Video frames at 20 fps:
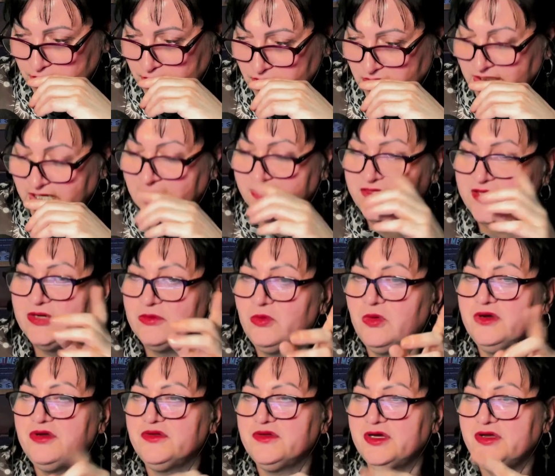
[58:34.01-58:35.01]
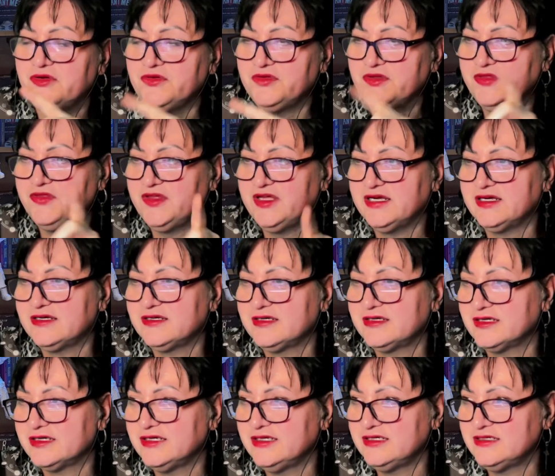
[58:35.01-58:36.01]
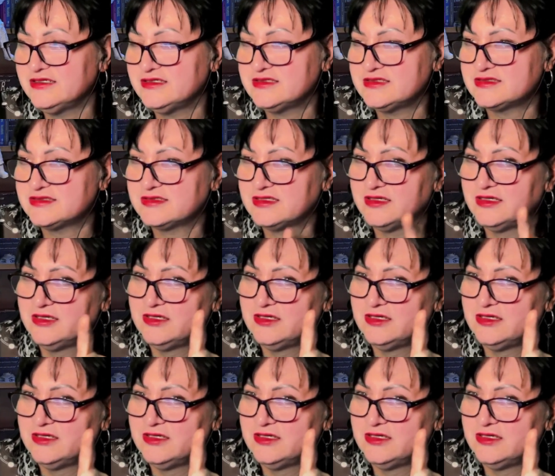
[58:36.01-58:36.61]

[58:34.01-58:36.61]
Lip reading: I think another thing is,